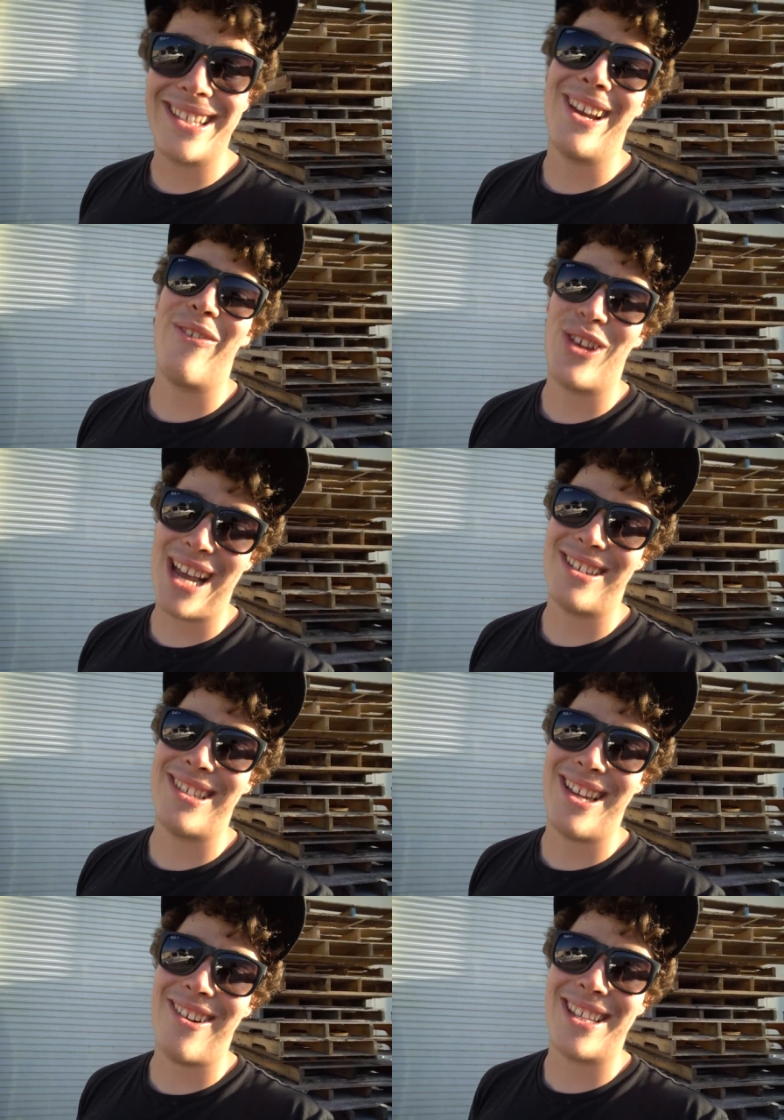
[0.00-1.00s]
So if you guys are
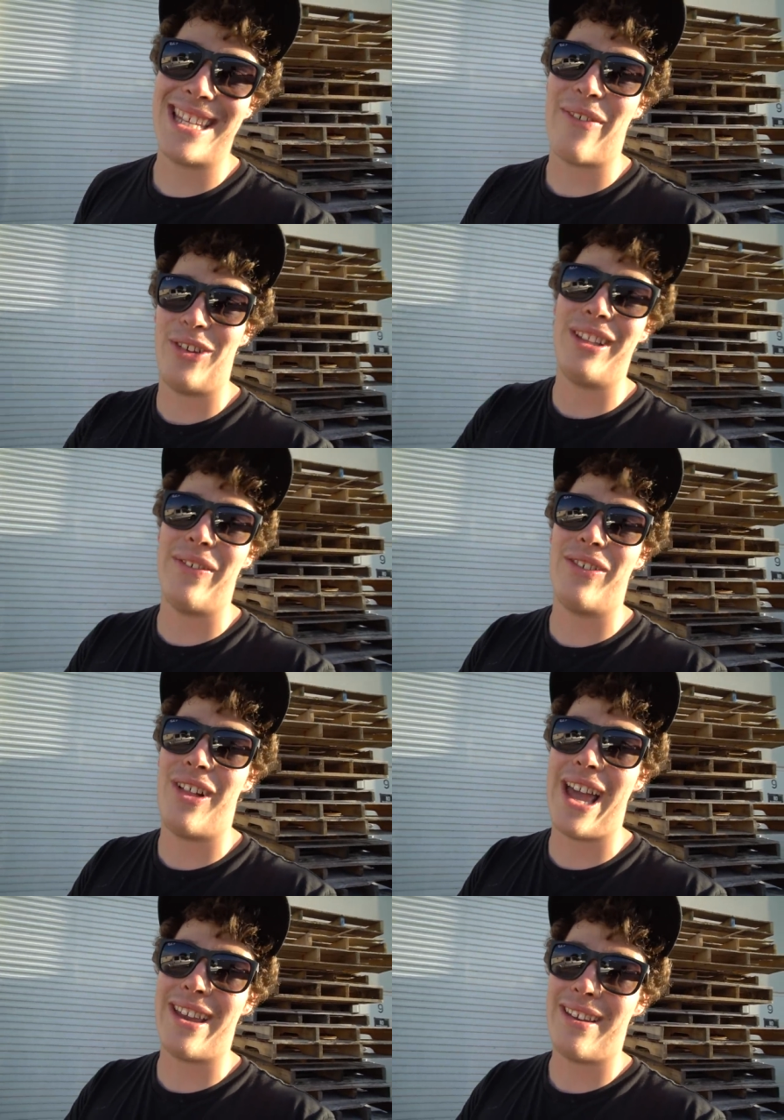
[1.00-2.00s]
stoked, definitely leave a
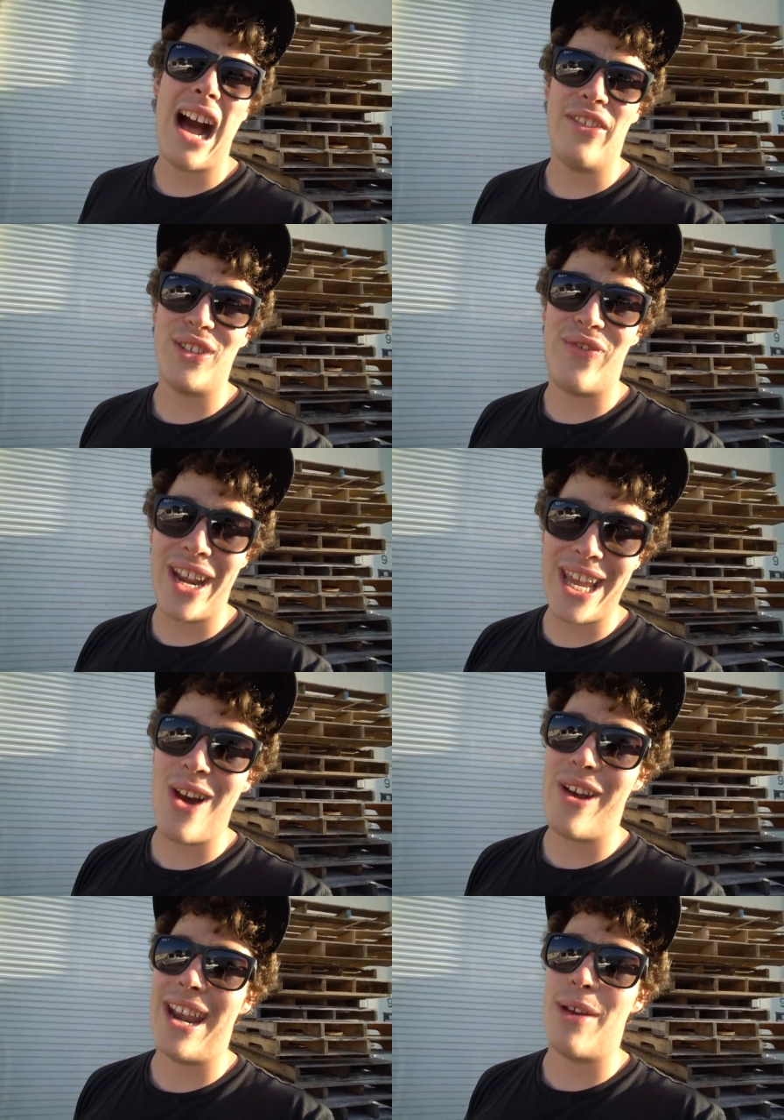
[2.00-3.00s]
like on this
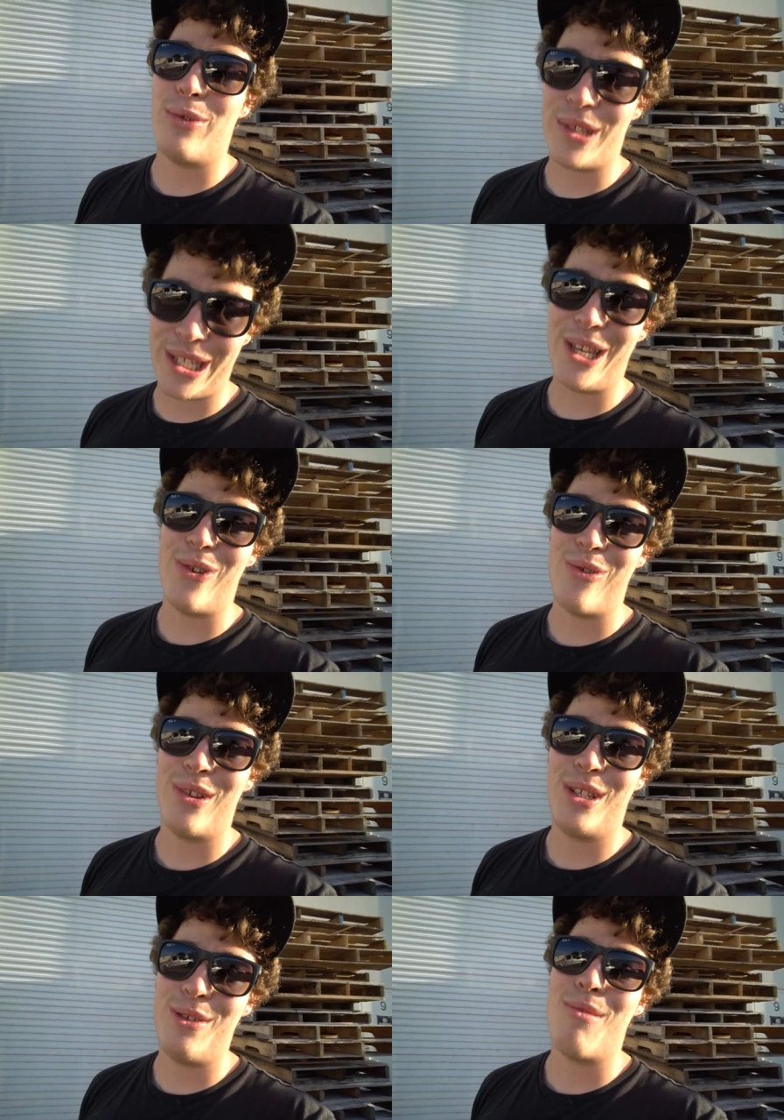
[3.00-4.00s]
video and I will see you
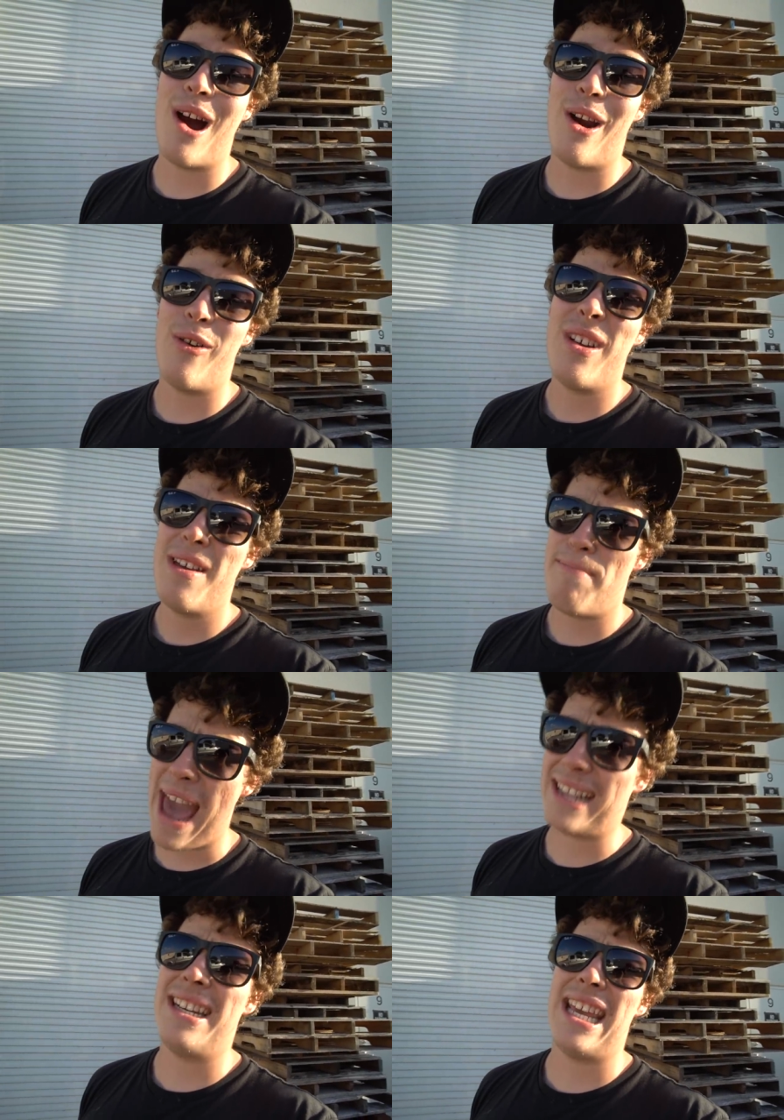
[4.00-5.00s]
tomorrow.
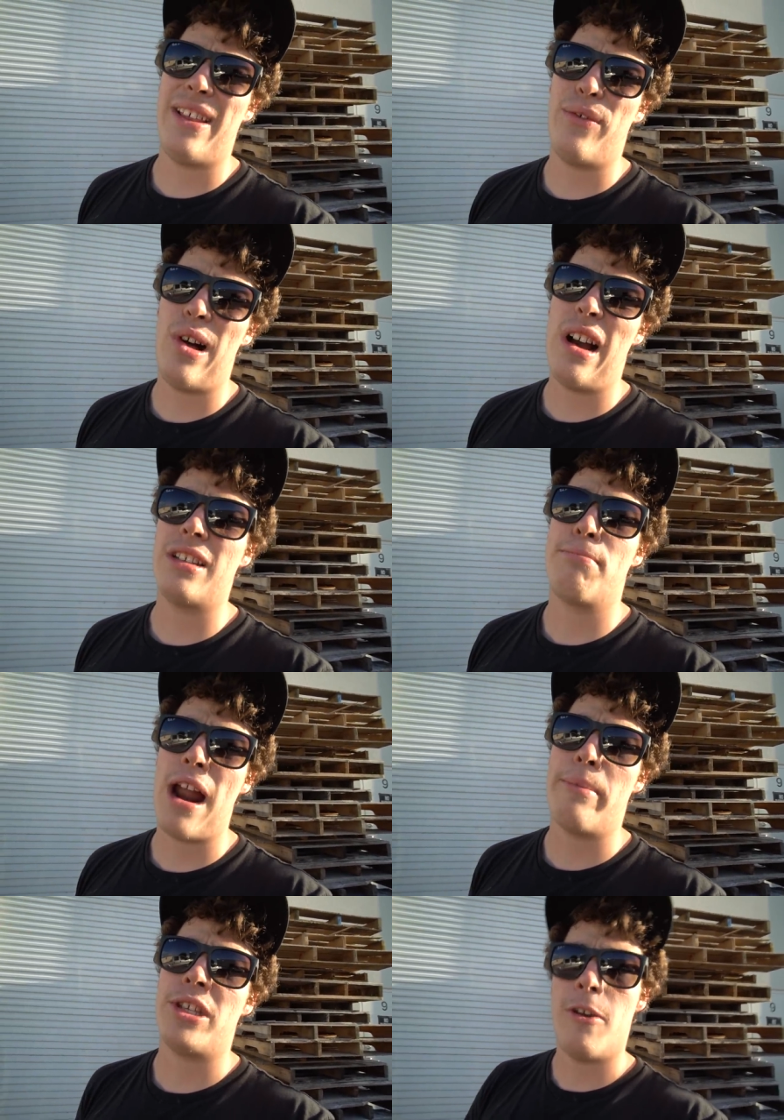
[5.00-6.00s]
Back to daily vlogs,
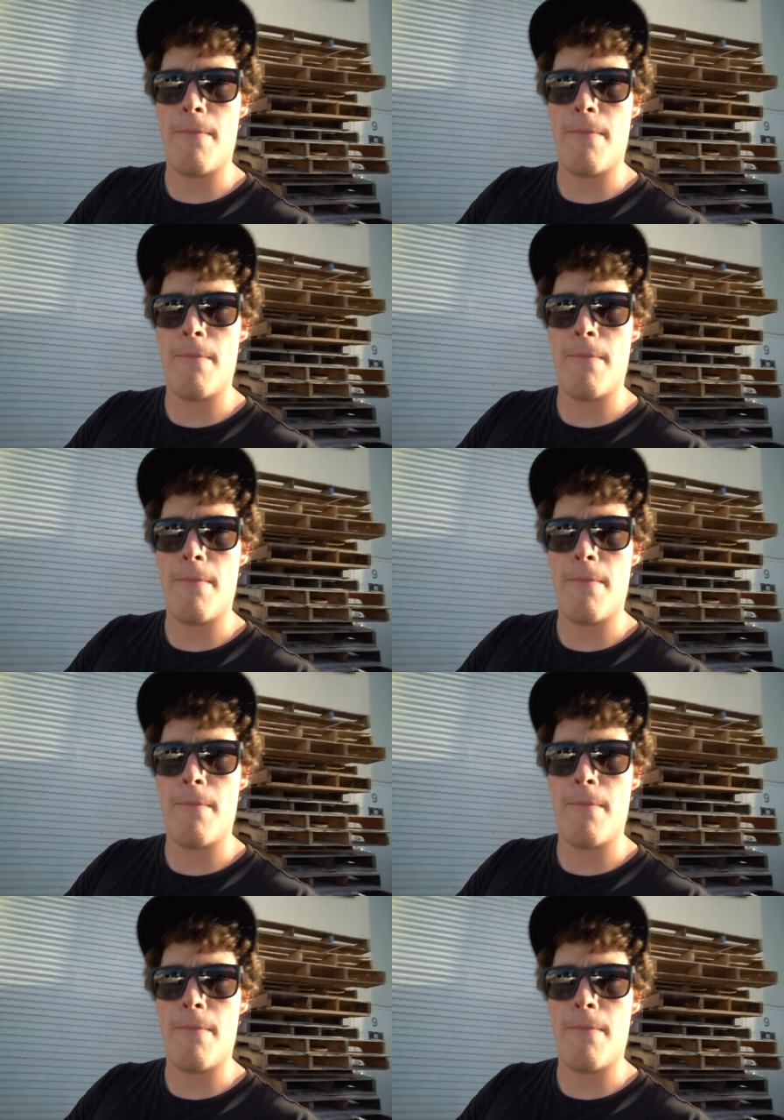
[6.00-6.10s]
promise you.